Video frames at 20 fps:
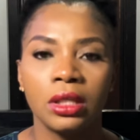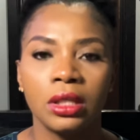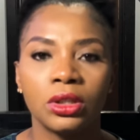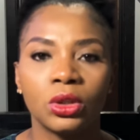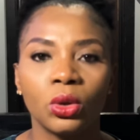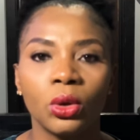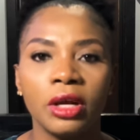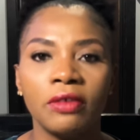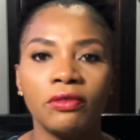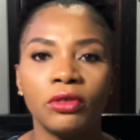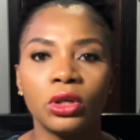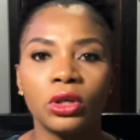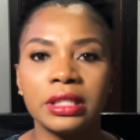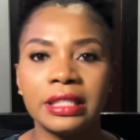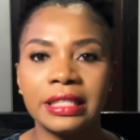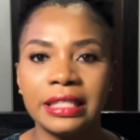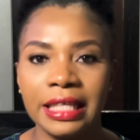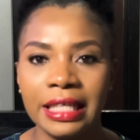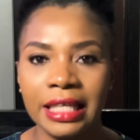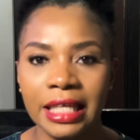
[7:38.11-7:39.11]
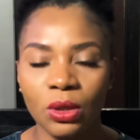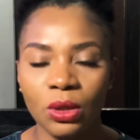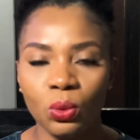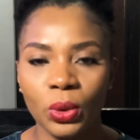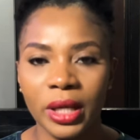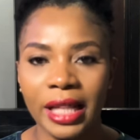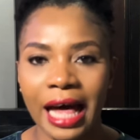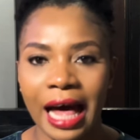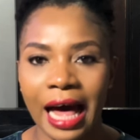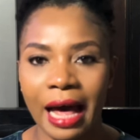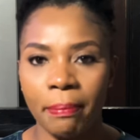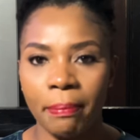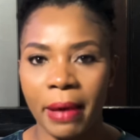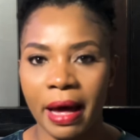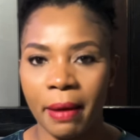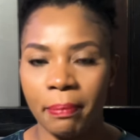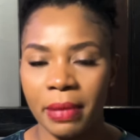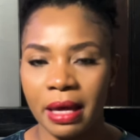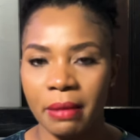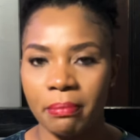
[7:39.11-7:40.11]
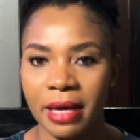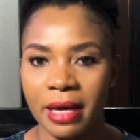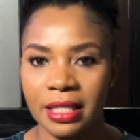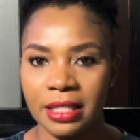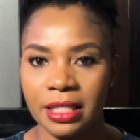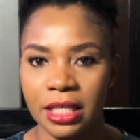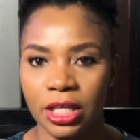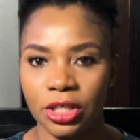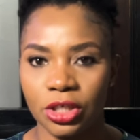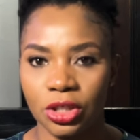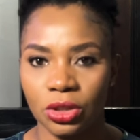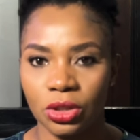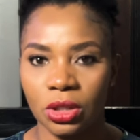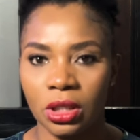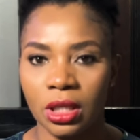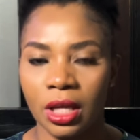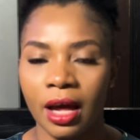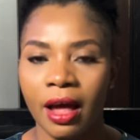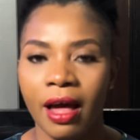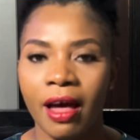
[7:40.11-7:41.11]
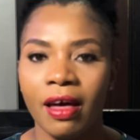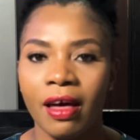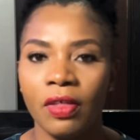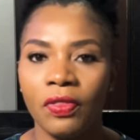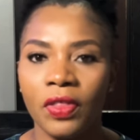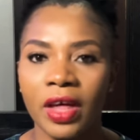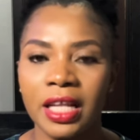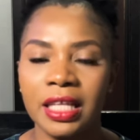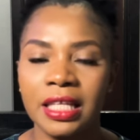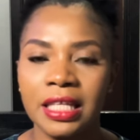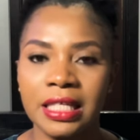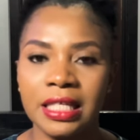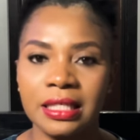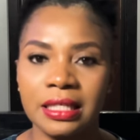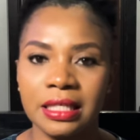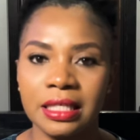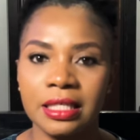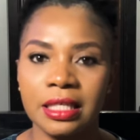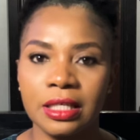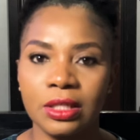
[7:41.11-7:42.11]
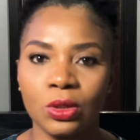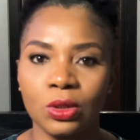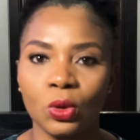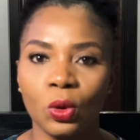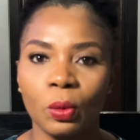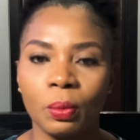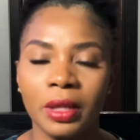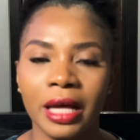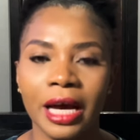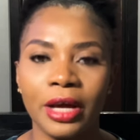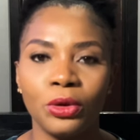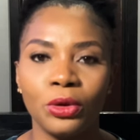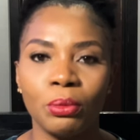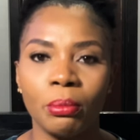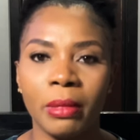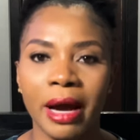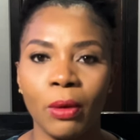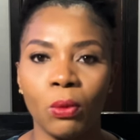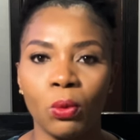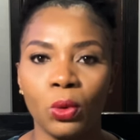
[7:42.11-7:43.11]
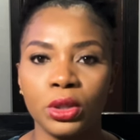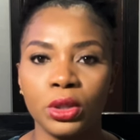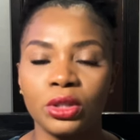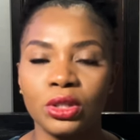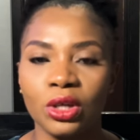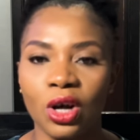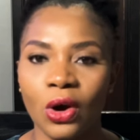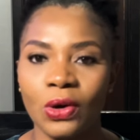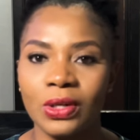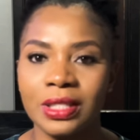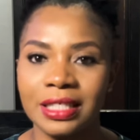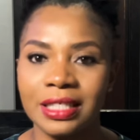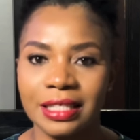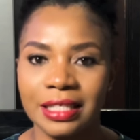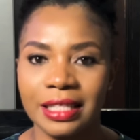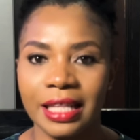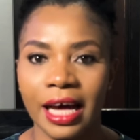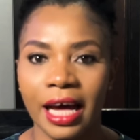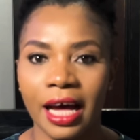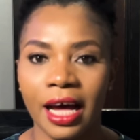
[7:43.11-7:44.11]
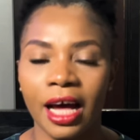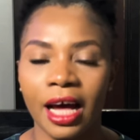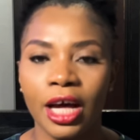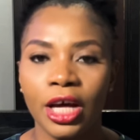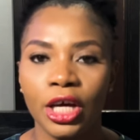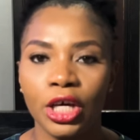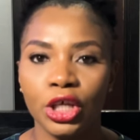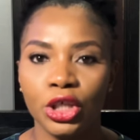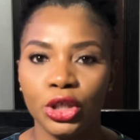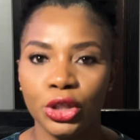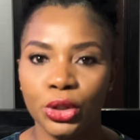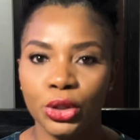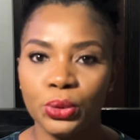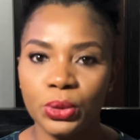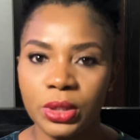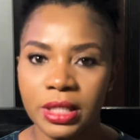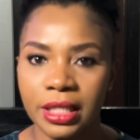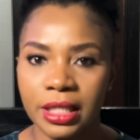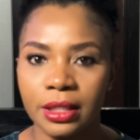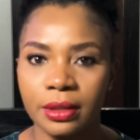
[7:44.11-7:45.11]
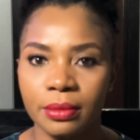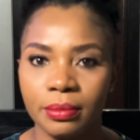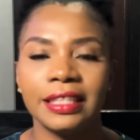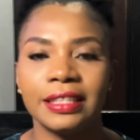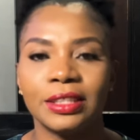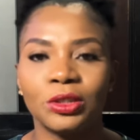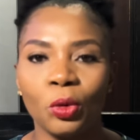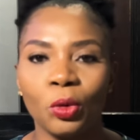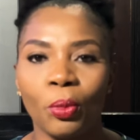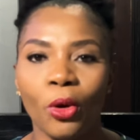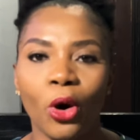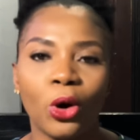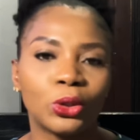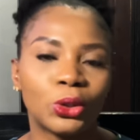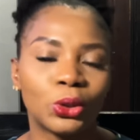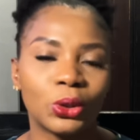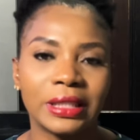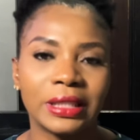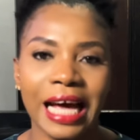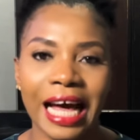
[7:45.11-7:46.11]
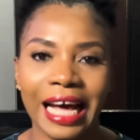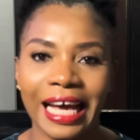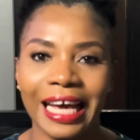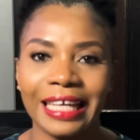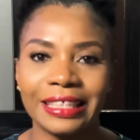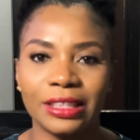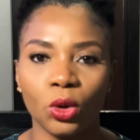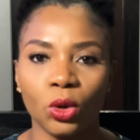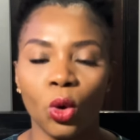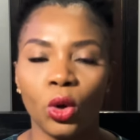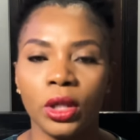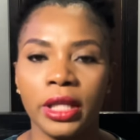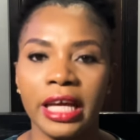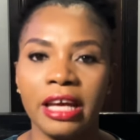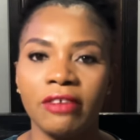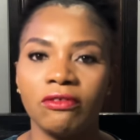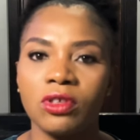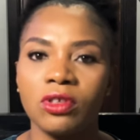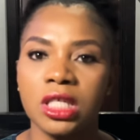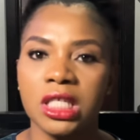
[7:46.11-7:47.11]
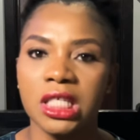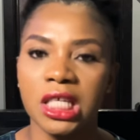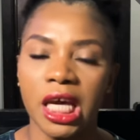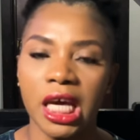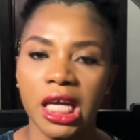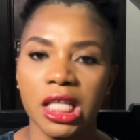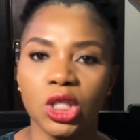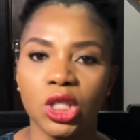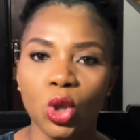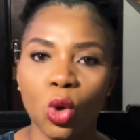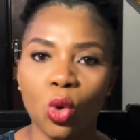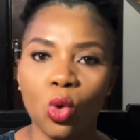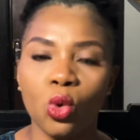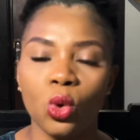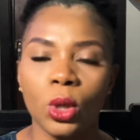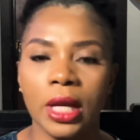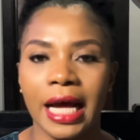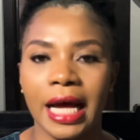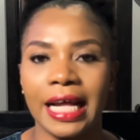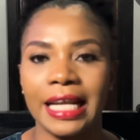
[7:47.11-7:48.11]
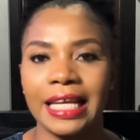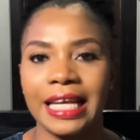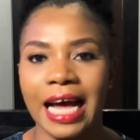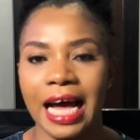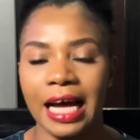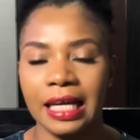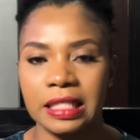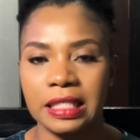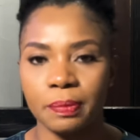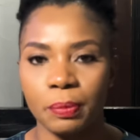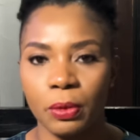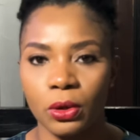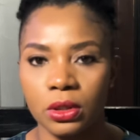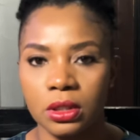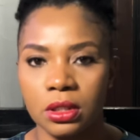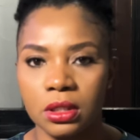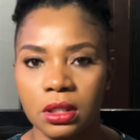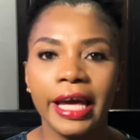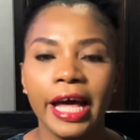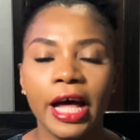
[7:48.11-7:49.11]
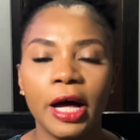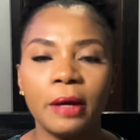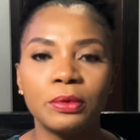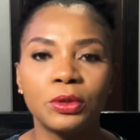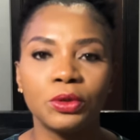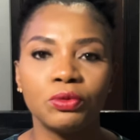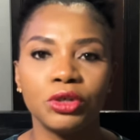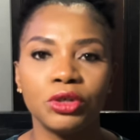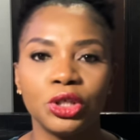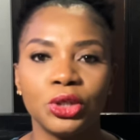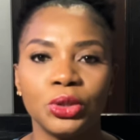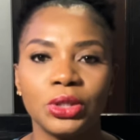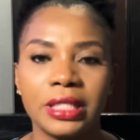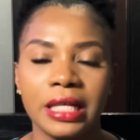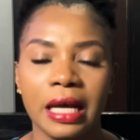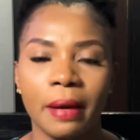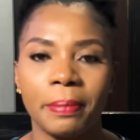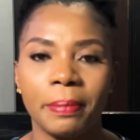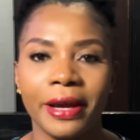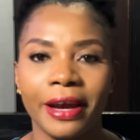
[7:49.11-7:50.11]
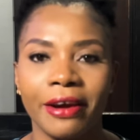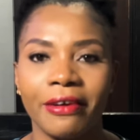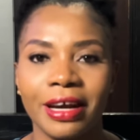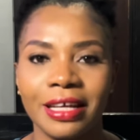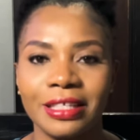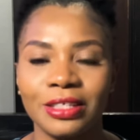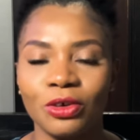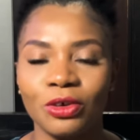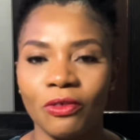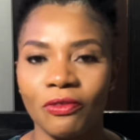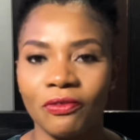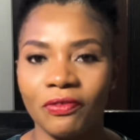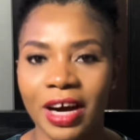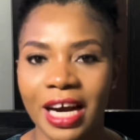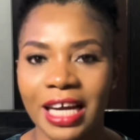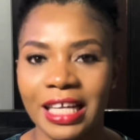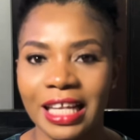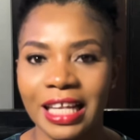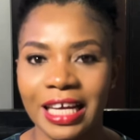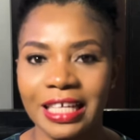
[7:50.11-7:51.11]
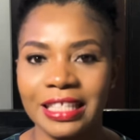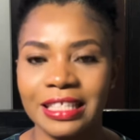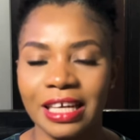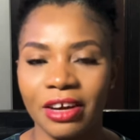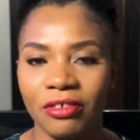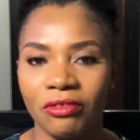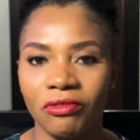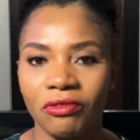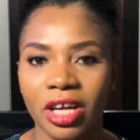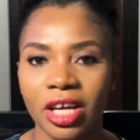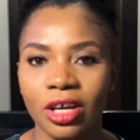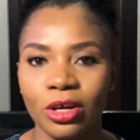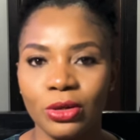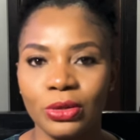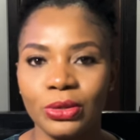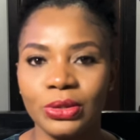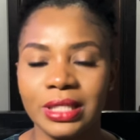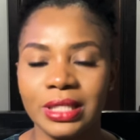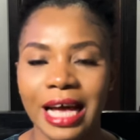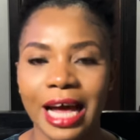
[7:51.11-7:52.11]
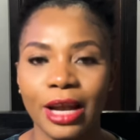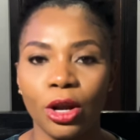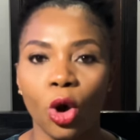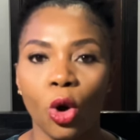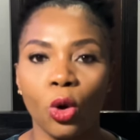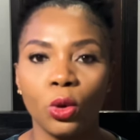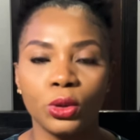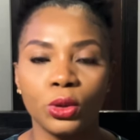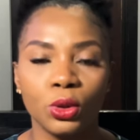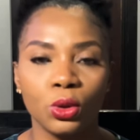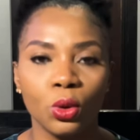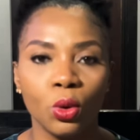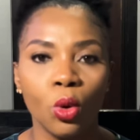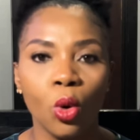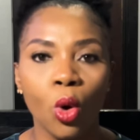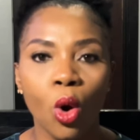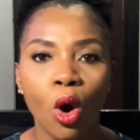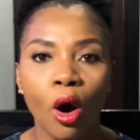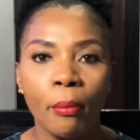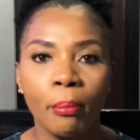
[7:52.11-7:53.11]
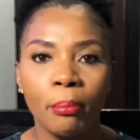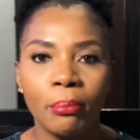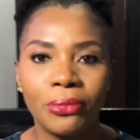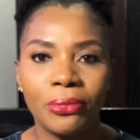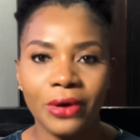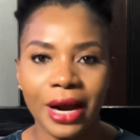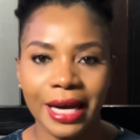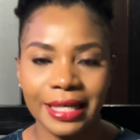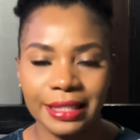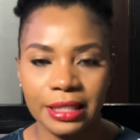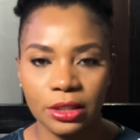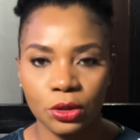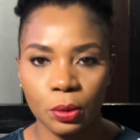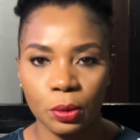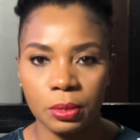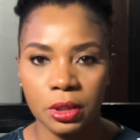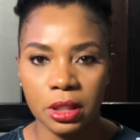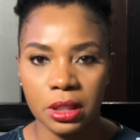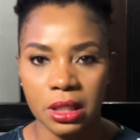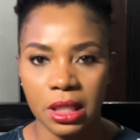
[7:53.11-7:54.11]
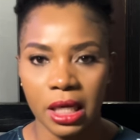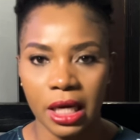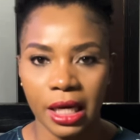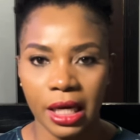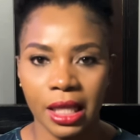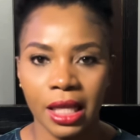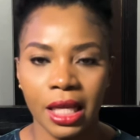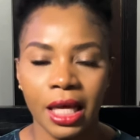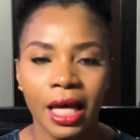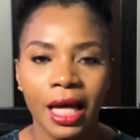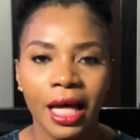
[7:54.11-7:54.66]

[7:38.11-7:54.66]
So if you're dealing with hyperpigmentation, then this is a soap that you might want to consider using. This soap also targets uneven skin tone and dark spots. It helps to reduce the appearance of fine lines and wrinkles and also brighten up the skin.